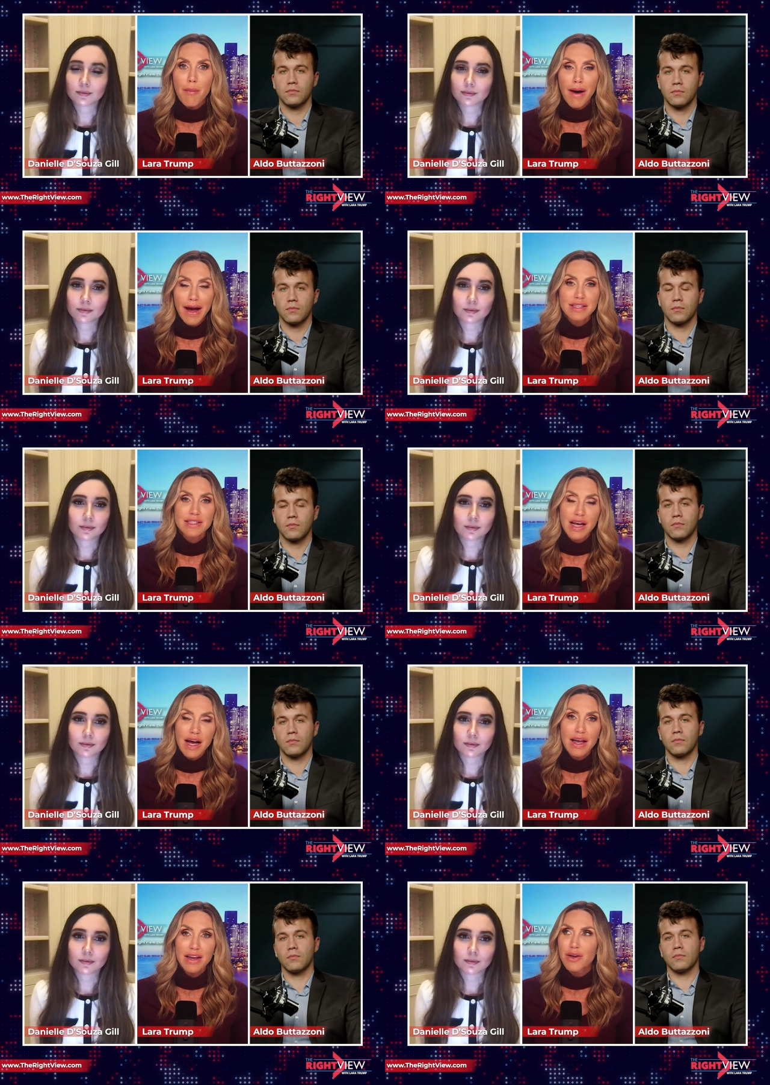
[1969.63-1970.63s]
Speaker 1: my
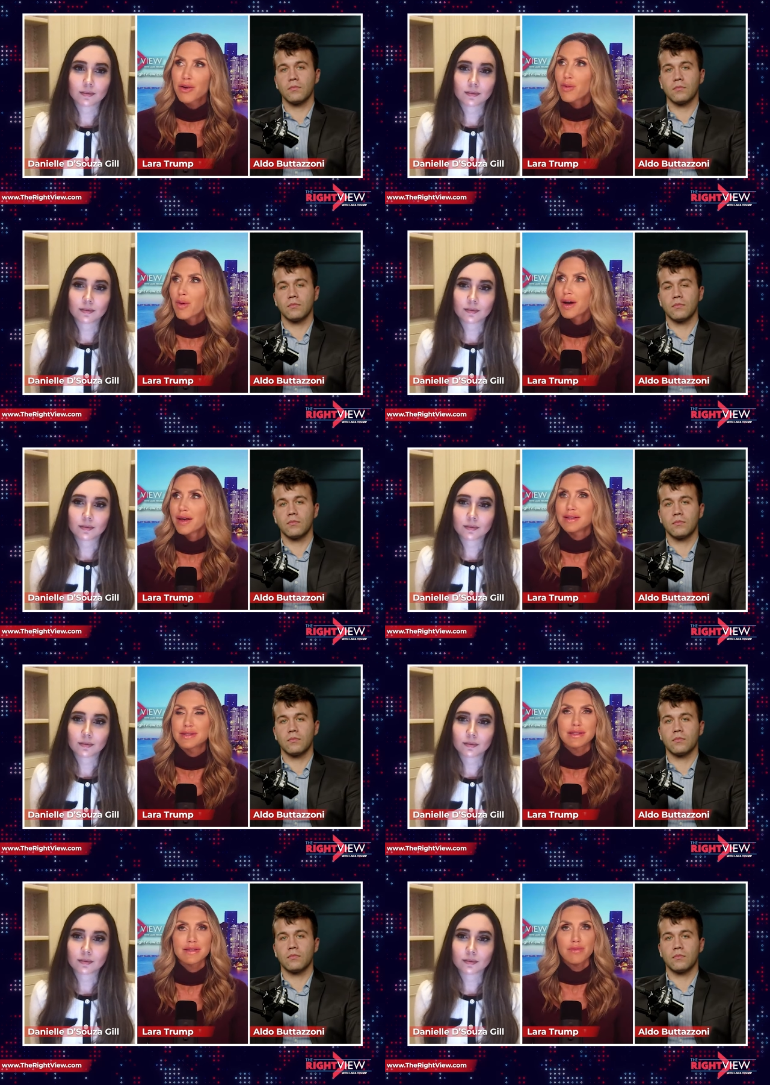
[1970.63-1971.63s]
son, who
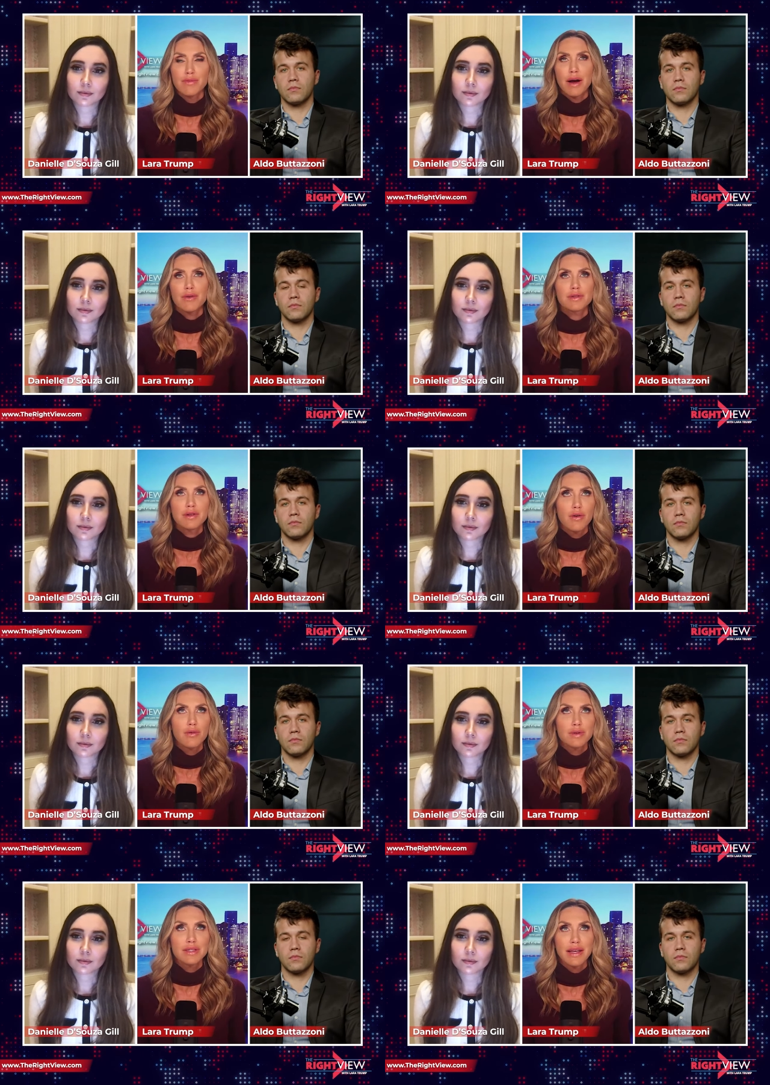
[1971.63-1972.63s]
was how was
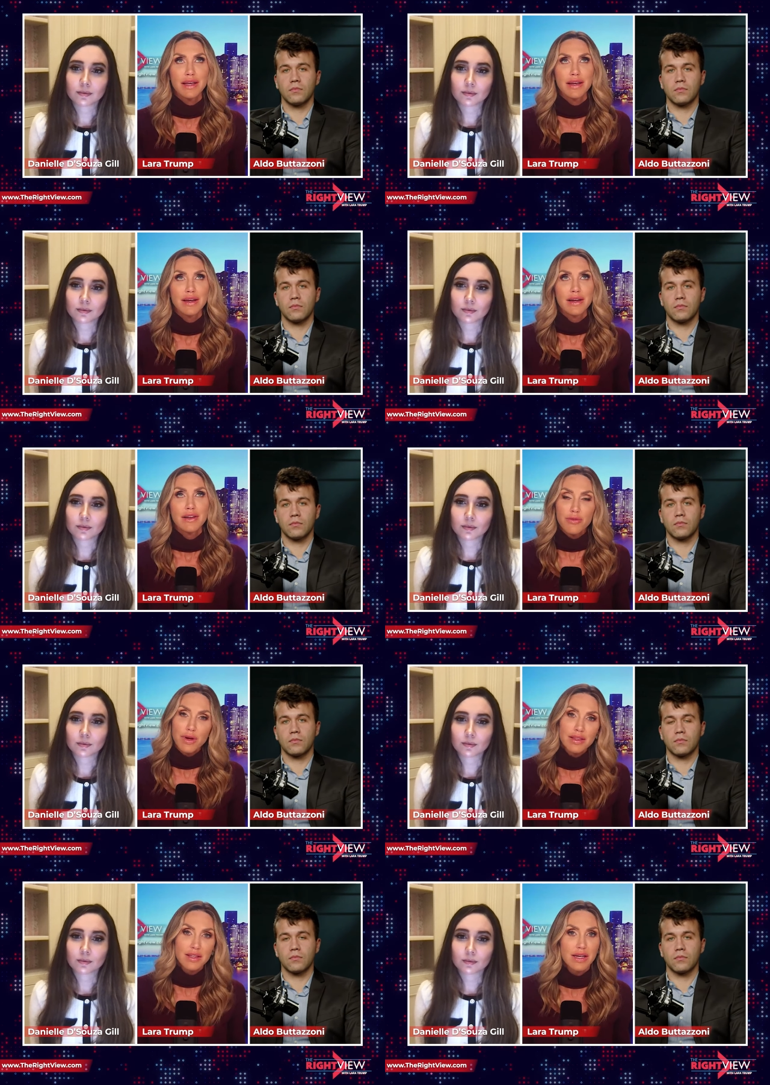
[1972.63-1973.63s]
old was he?
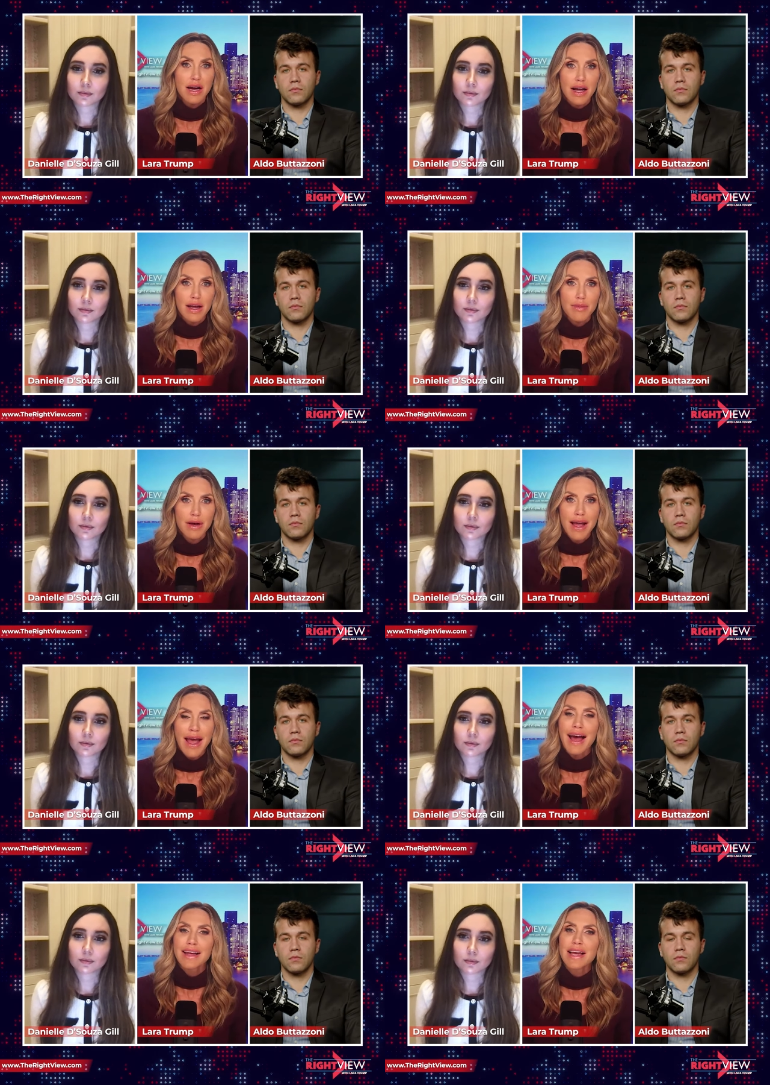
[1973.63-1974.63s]
Three at the time.
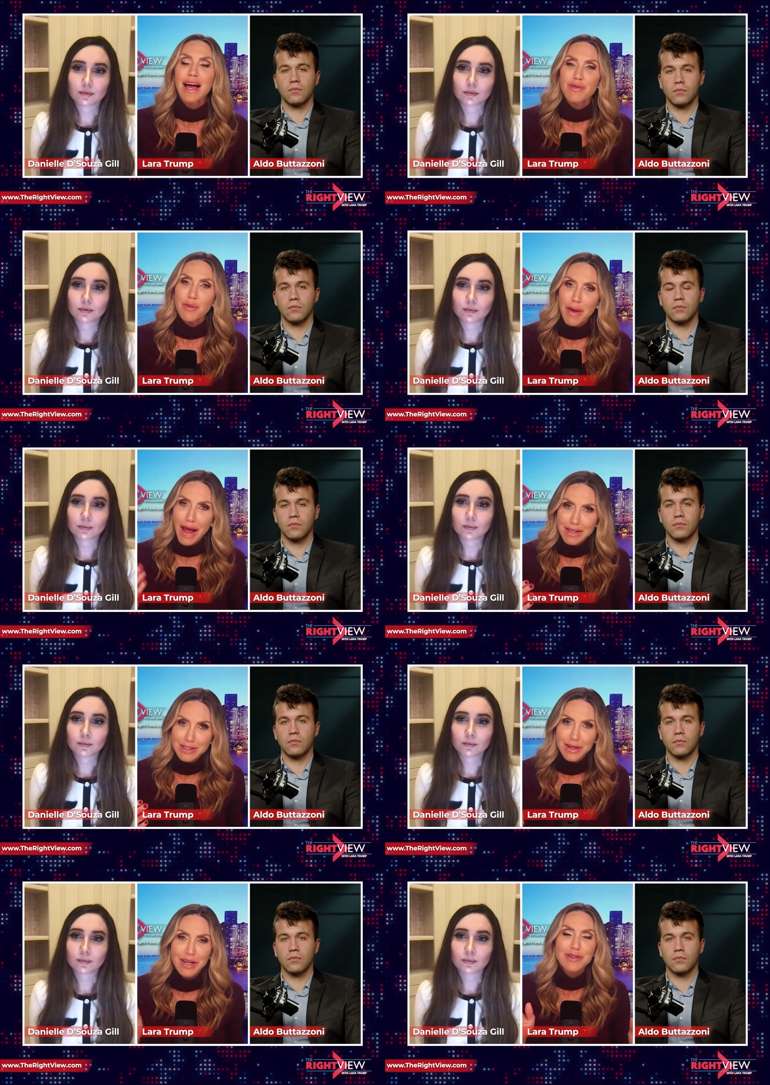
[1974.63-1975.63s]
Had to have a
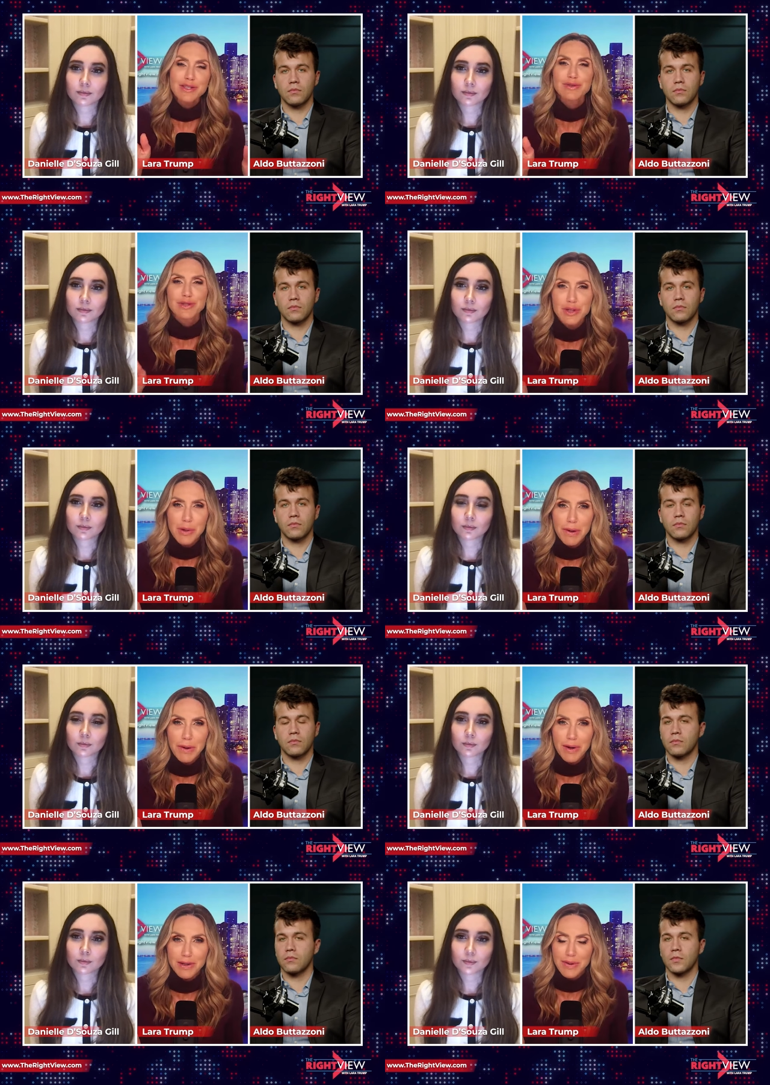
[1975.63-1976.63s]
mask on. Here's how stupid
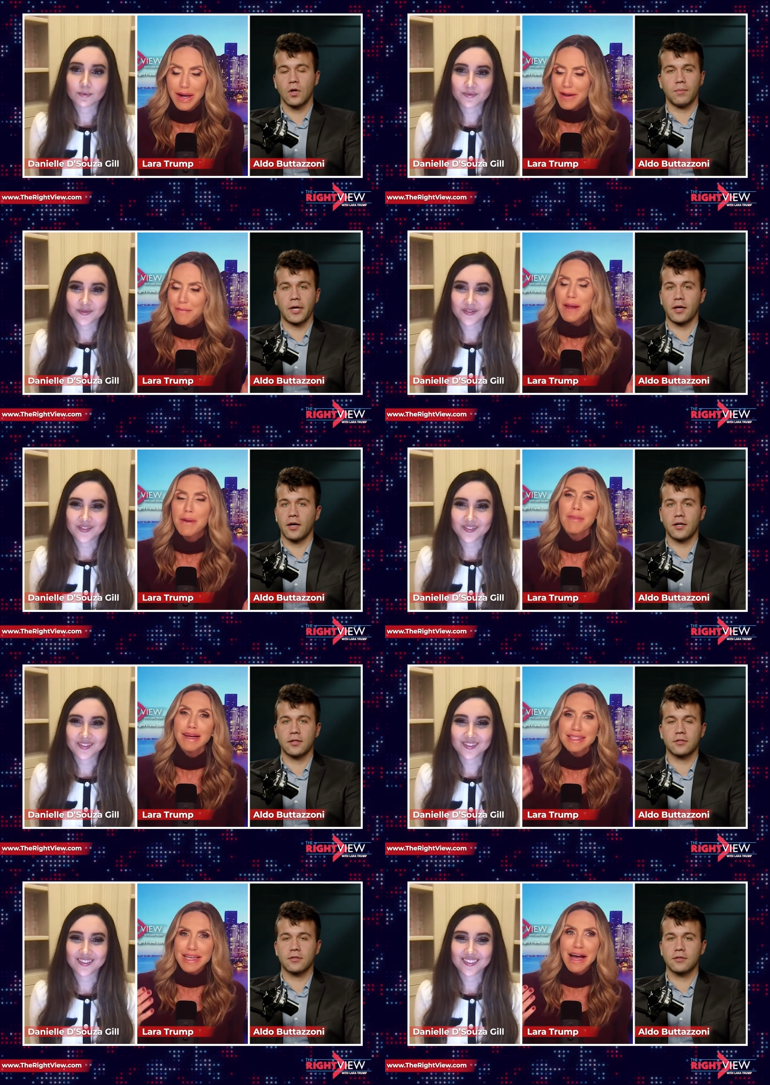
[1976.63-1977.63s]
it was. Ready? Oh my god. My
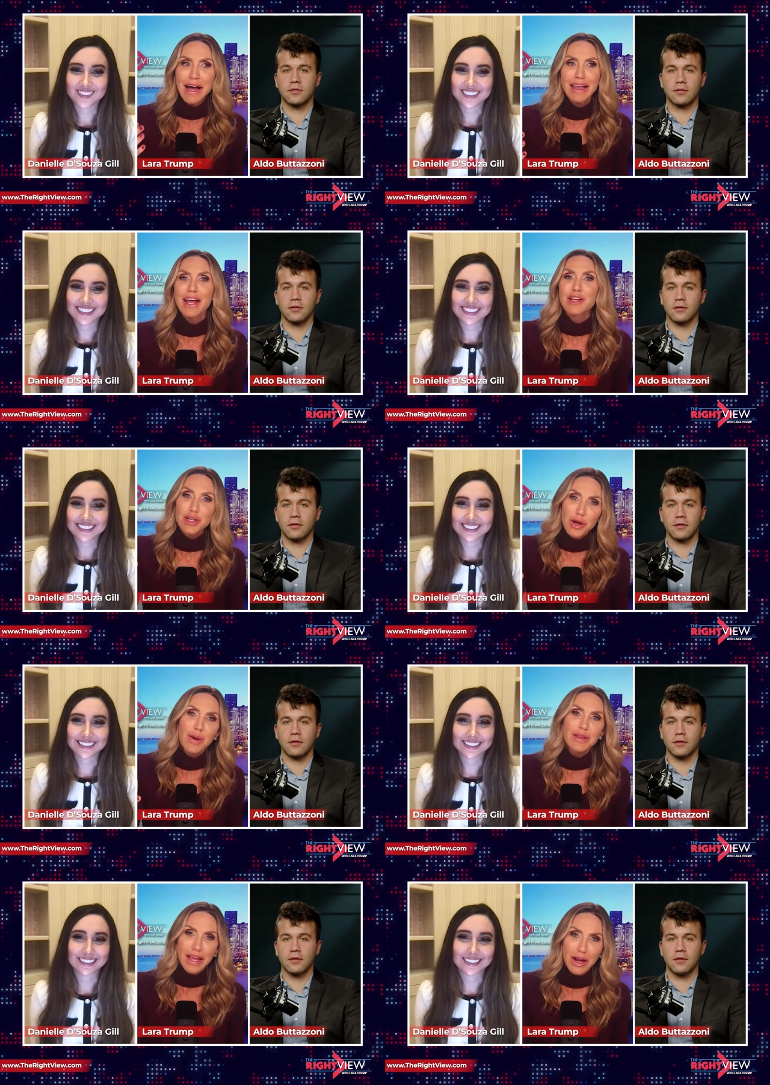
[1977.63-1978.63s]
son to go
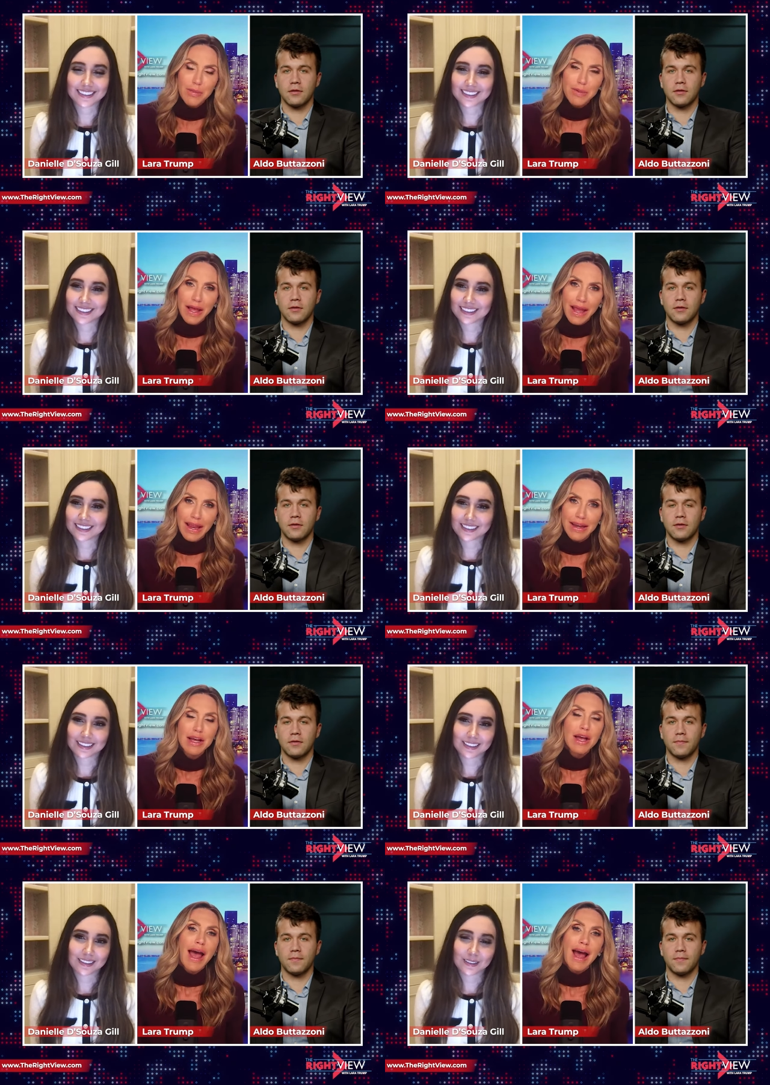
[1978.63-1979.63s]
on the airplane
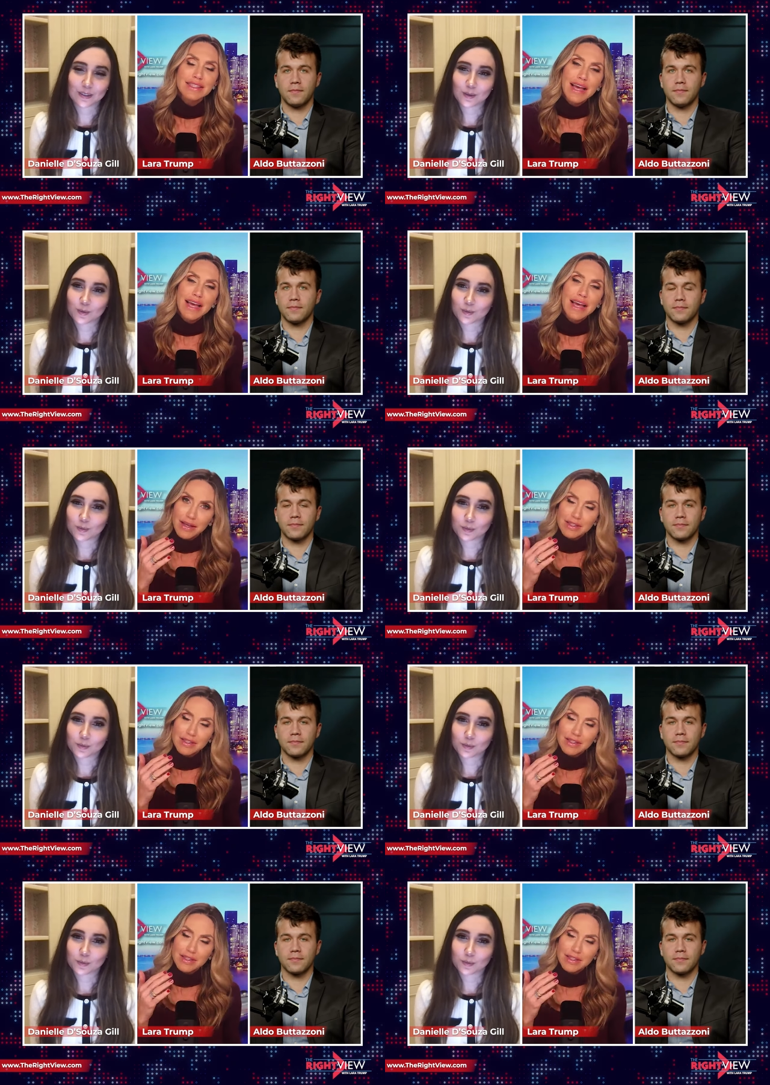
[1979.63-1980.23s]
had to have a